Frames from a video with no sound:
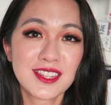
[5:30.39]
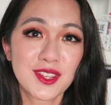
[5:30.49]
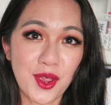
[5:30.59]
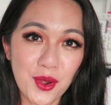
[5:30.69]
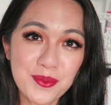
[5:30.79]

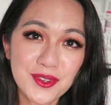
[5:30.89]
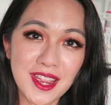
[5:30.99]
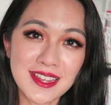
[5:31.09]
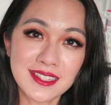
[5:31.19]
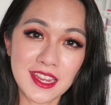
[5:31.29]
So I hope you
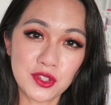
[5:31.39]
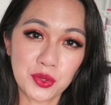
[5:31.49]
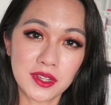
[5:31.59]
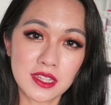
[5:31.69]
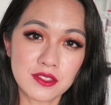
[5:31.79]
guys
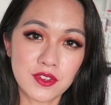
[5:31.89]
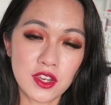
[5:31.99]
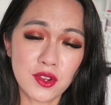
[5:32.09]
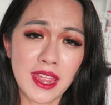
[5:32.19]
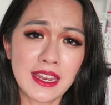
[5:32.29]
enjoyed this
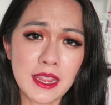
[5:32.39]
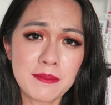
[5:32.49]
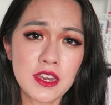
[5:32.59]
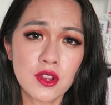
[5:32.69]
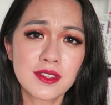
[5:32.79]
video, and let
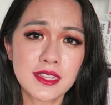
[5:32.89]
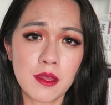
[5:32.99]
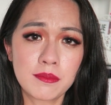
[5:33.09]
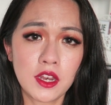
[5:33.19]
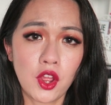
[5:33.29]
me know
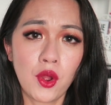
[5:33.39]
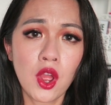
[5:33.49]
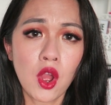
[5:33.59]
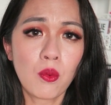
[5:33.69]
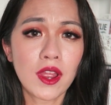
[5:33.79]
down below
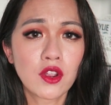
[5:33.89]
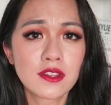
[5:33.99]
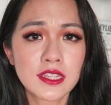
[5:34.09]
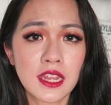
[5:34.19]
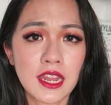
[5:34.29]
what
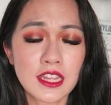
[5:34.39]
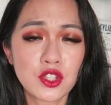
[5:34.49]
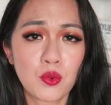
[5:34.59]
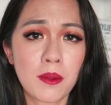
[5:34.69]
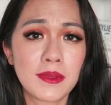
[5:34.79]
contact
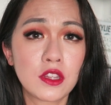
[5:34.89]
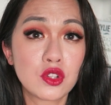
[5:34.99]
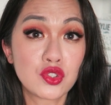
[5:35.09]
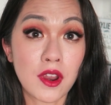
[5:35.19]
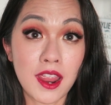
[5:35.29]
lens you want me to
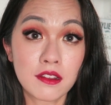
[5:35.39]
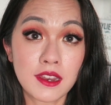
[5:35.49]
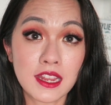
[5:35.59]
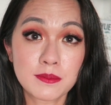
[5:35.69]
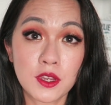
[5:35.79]
try out
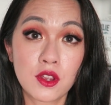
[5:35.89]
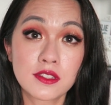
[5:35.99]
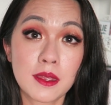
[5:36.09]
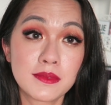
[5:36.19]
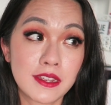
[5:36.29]
next,
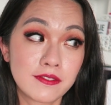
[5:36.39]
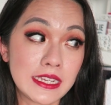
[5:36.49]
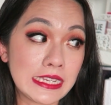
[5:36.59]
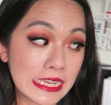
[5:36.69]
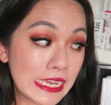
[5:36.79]
because I'm
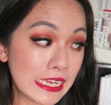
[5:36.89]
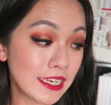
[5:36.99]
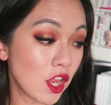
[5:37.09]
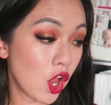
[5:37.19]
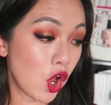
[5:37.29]
definitely
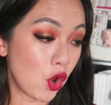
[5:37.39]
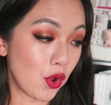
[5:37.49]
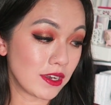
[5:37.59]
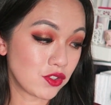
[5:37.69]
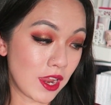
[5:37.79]
keen
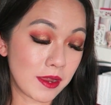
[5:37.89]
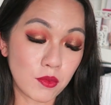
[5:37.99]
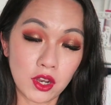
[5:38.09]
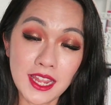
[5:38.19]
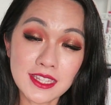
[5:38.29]
on trying
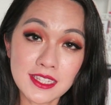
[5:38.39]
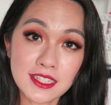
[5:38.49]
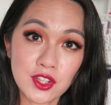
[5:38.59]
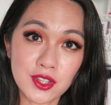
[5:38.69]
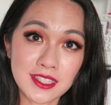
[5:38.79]
more
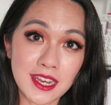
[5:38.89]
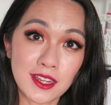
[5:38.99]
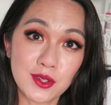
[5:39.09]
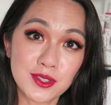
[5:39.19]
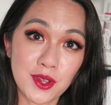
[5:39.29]
lenses because I
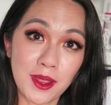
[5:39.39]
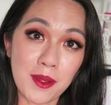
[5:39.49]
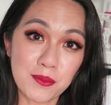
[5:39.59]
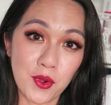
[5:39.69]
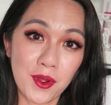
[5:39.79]
need to stock
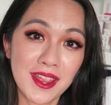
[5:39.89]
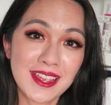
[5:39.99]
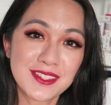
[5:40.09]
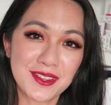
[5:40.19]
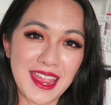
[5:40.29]
up more.
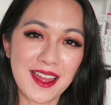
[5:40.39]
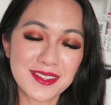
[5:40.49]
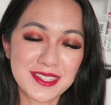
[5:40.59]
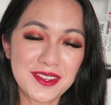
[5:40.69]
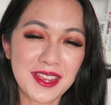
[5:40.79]
So yeah,
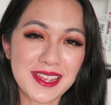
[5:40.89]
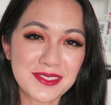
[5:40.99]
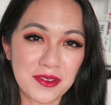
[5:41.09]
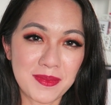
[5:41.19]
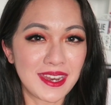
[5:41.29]
I'll see you
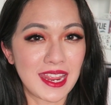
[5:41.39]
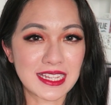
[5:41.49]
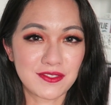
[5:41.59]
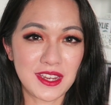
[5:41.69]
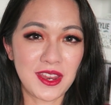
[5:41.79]
guys on my
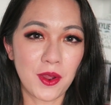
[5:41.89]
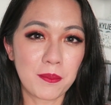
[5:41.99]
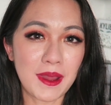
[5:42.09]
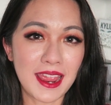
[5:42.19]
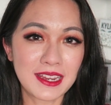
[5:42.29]
next video.
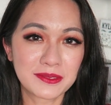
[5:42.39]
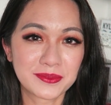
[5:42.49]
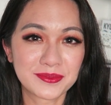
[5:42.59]
Bye.